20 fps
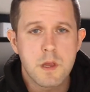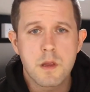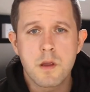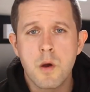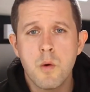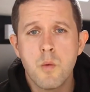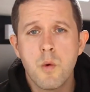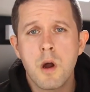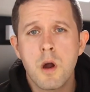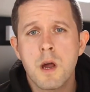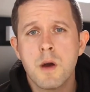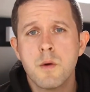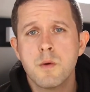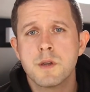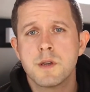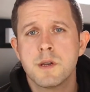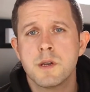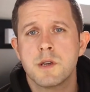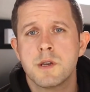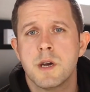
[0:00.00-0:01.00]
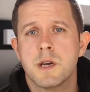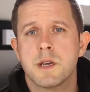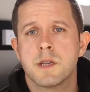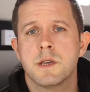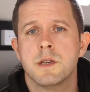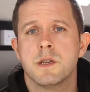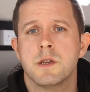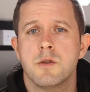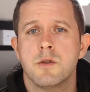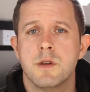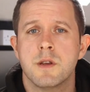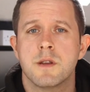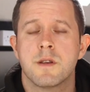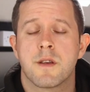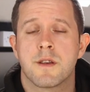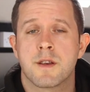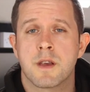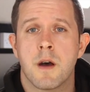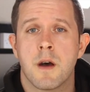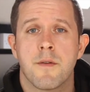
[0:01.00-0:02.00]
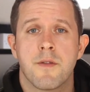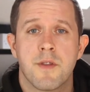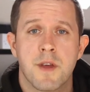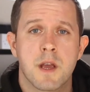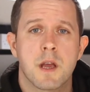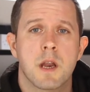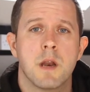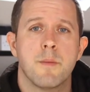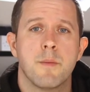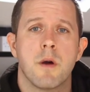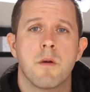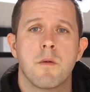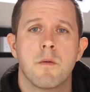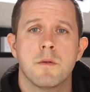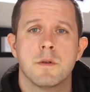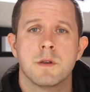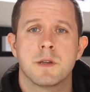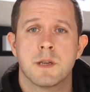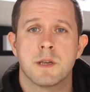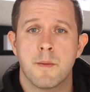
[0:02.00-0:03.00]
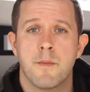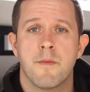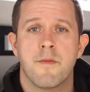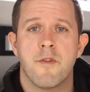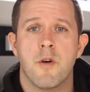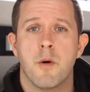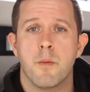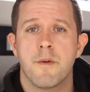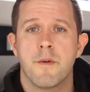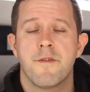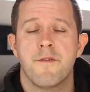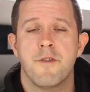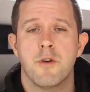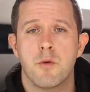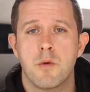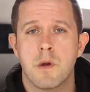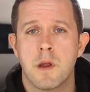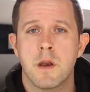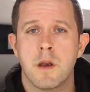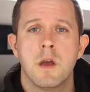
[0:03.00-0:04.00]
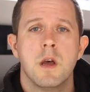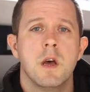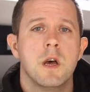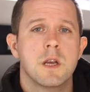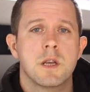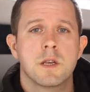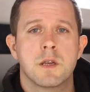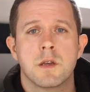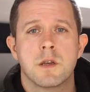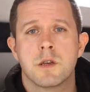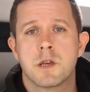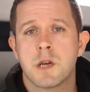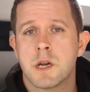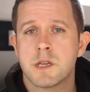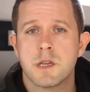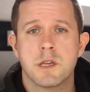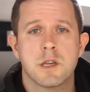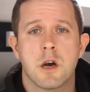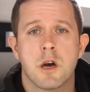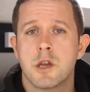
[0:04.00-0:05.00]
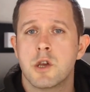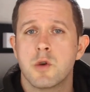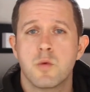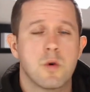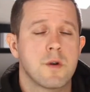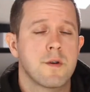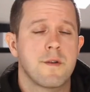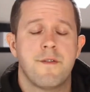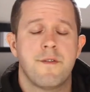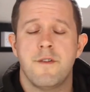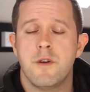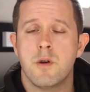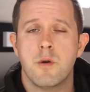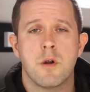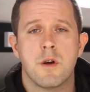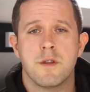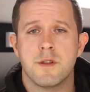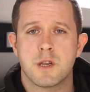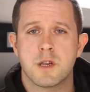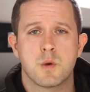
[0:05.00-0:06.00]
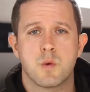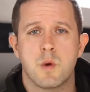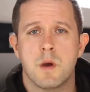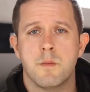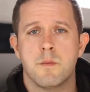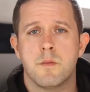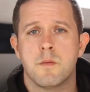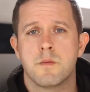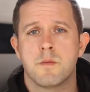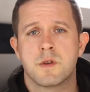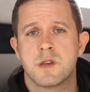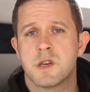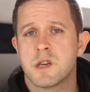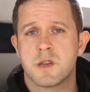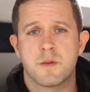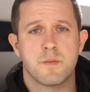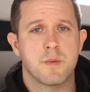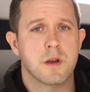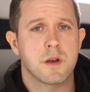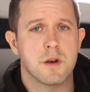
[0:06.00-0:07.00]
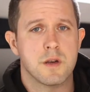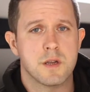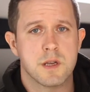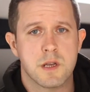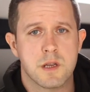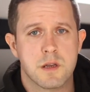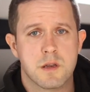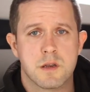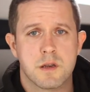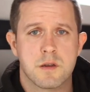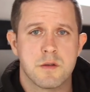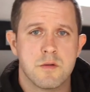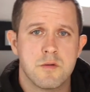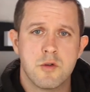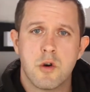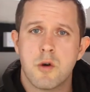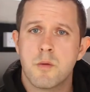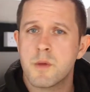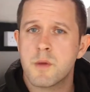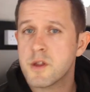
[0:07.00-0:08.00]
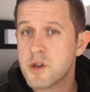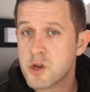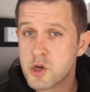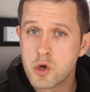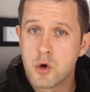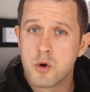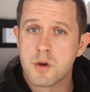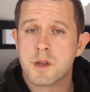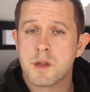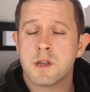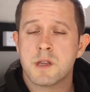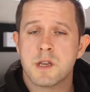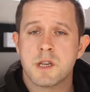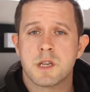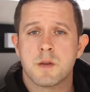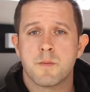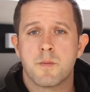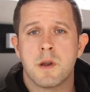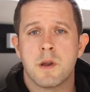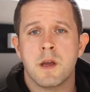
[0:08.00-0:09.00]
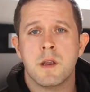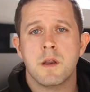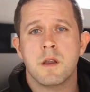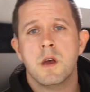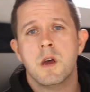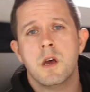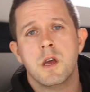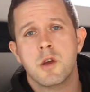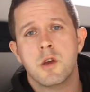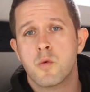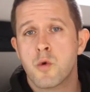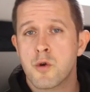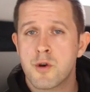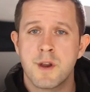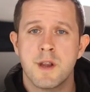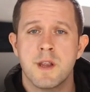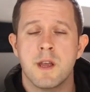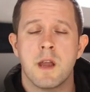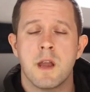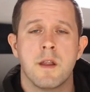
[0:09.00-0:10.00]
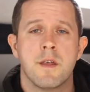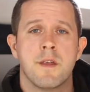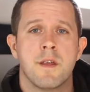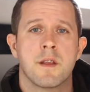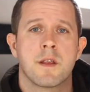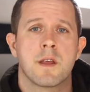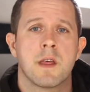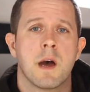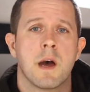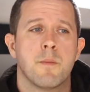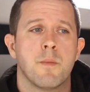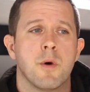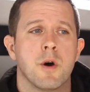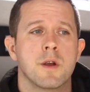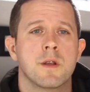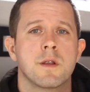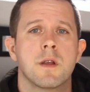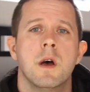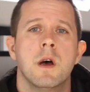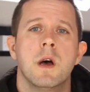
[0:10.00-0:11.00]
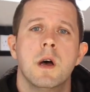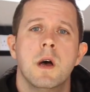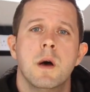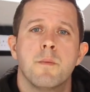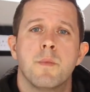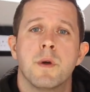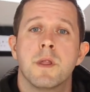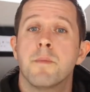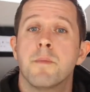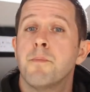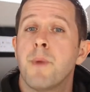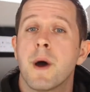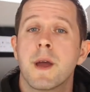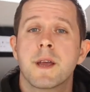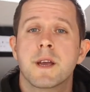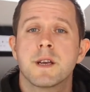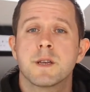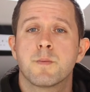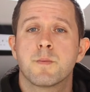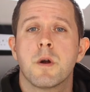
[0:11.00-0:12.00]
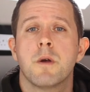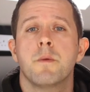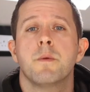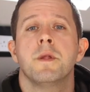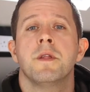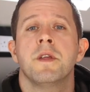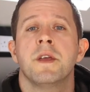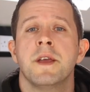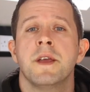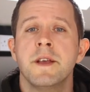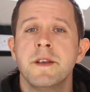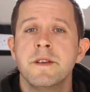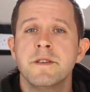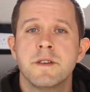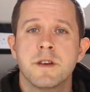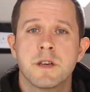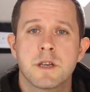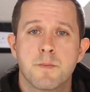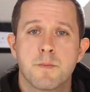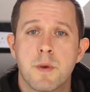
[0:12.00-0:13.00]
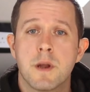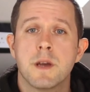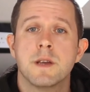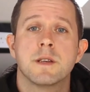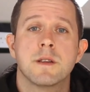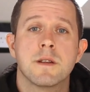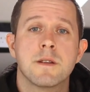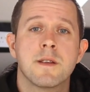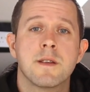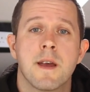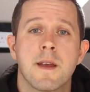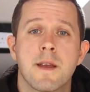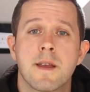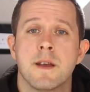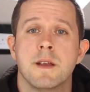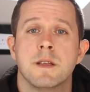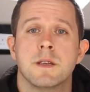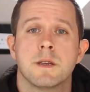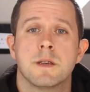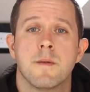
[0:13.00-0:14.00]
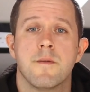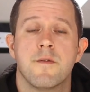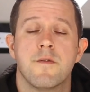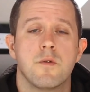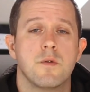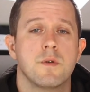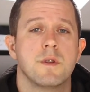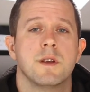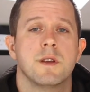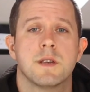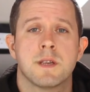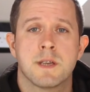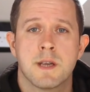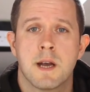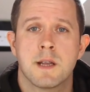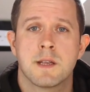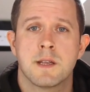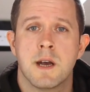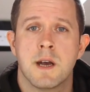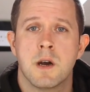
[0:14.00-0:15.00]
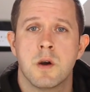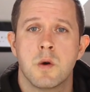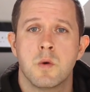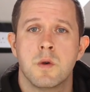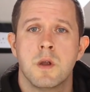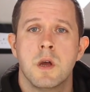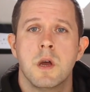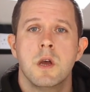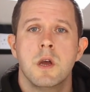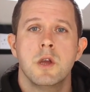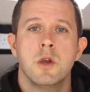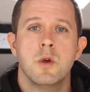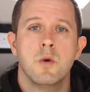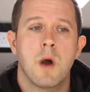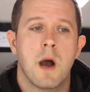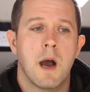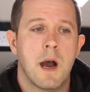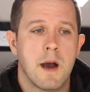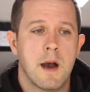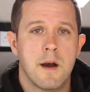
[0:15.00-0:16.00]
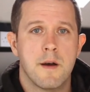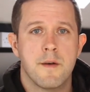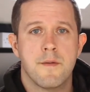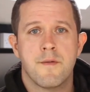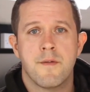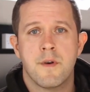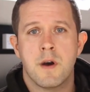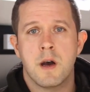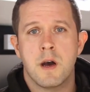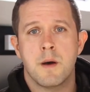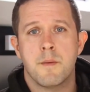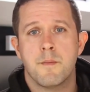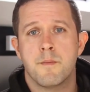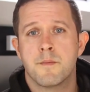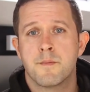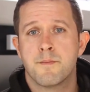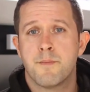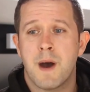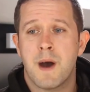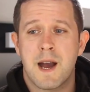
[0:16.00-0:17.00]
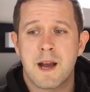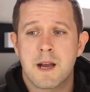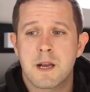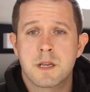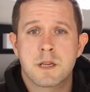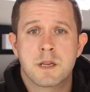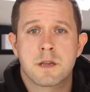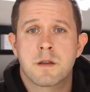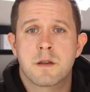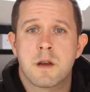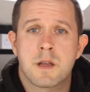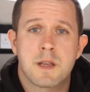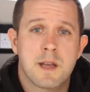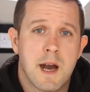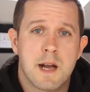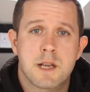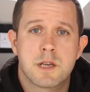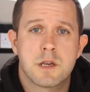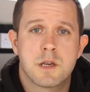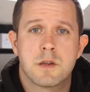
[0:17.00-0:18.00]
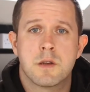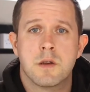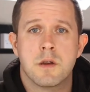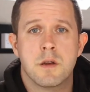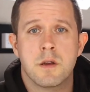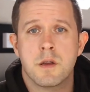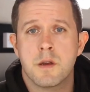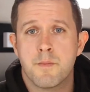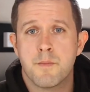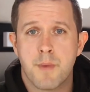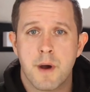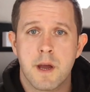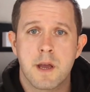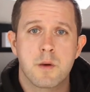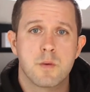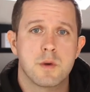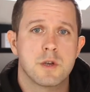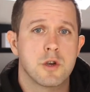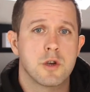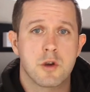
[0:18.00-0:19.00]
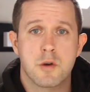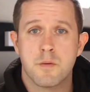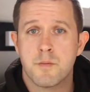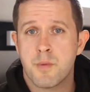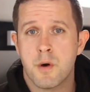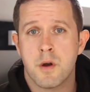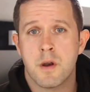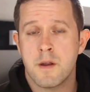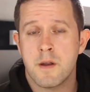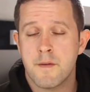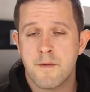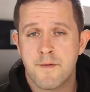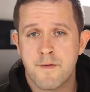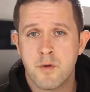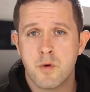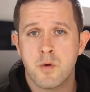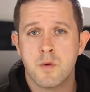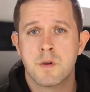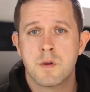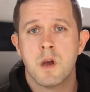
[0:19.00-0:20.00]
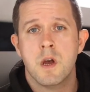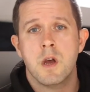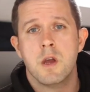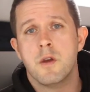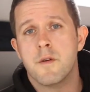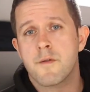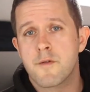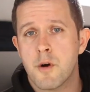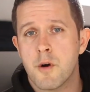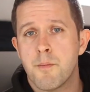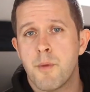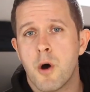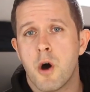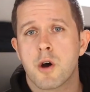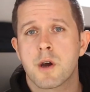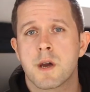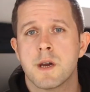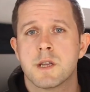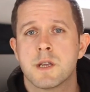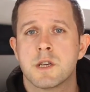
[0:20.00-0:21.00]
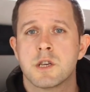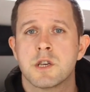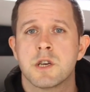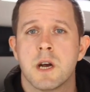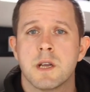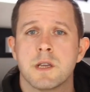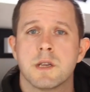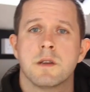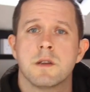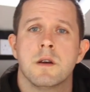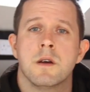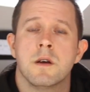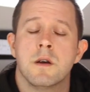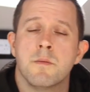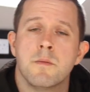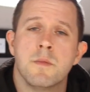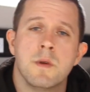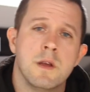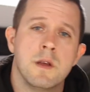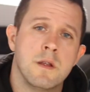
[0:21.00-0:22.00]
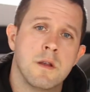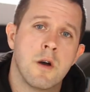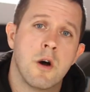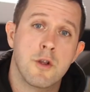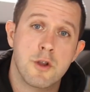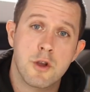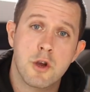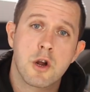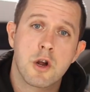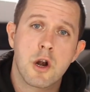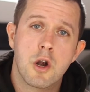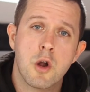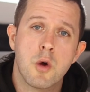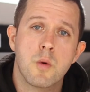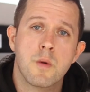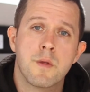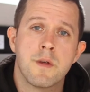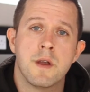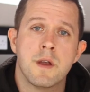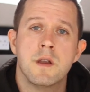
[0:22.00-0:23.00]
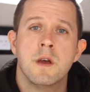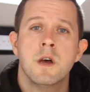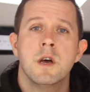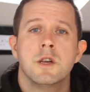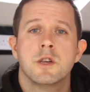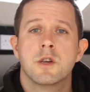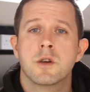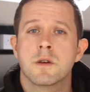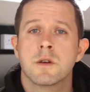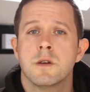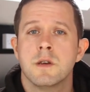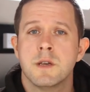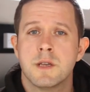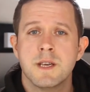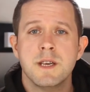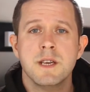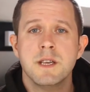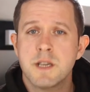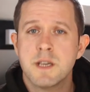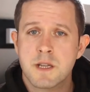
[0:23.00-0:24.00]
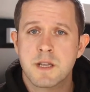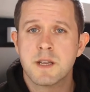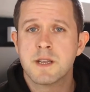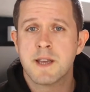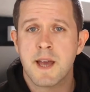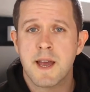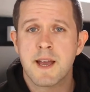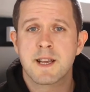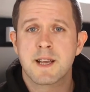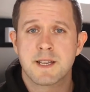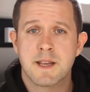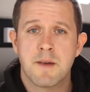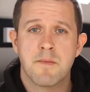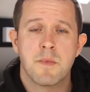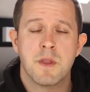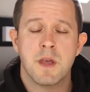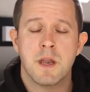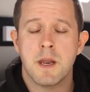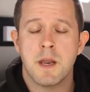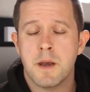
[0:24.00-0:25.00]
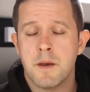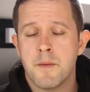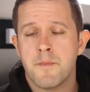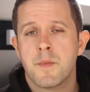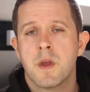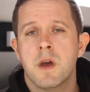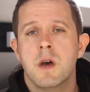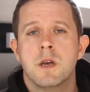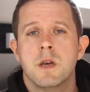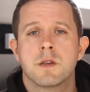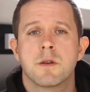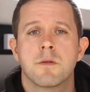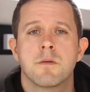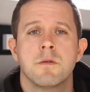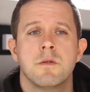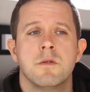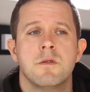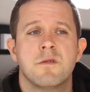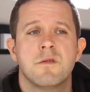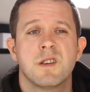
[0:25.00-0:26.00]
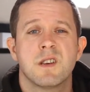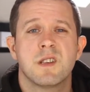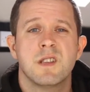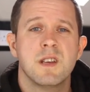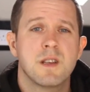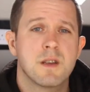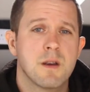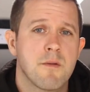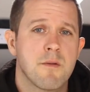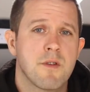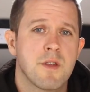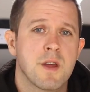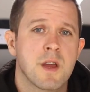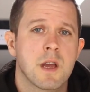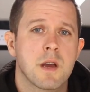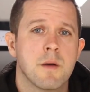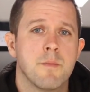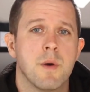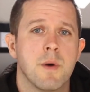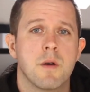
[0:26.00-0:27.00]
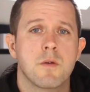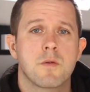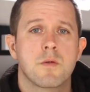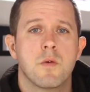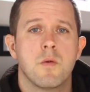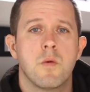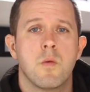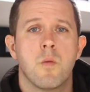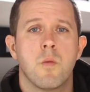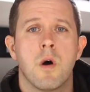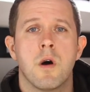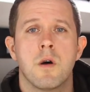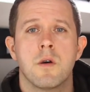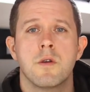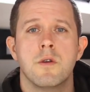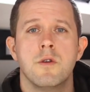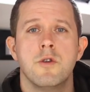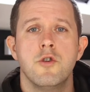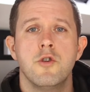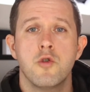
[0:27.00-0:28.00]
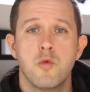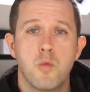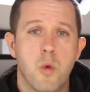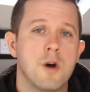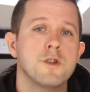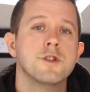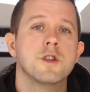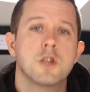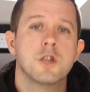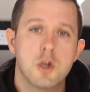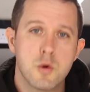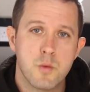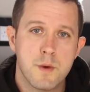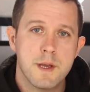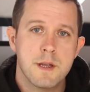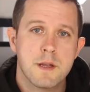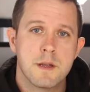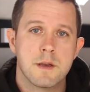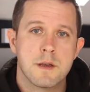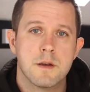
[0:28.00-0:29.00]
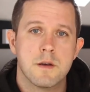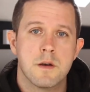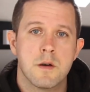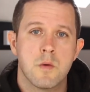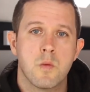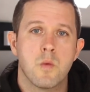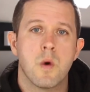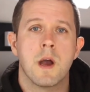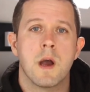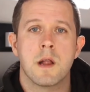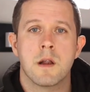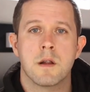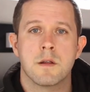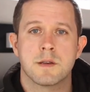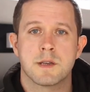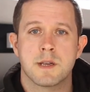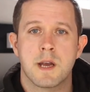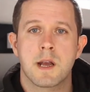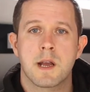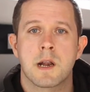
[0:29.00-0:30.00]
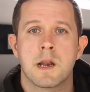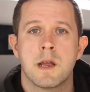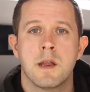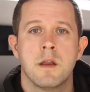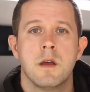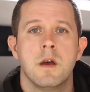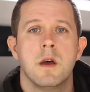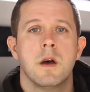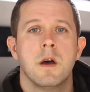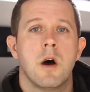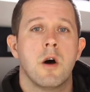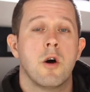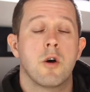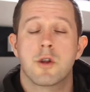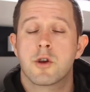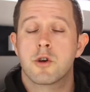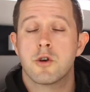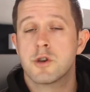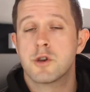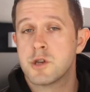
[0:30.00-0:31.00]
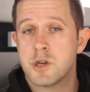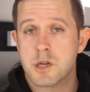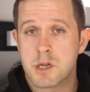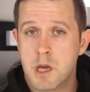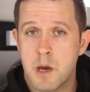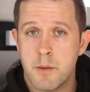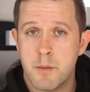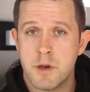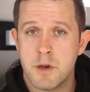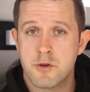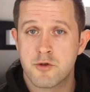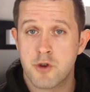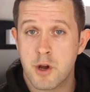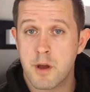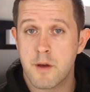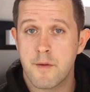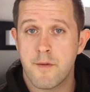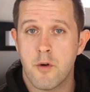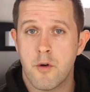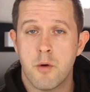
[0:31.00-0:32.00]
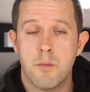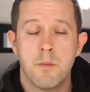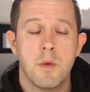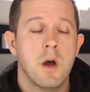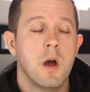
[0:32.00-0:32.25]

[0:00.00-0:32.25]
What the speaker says: what I would suggest is you need to start thinking about some form of fueling. Chances are you won't fuel on the swim just because it's normally the shorter discipline. You won't need anything to that point. But the bike is probably the easiest place to take in some food. You're sat down, you have bags attached to your bike which you can put in food. You've got pockets on your clothing, so it's easier to take something in. So you just need to have a think about what you want to eat while cycling, or it could just come in drink form,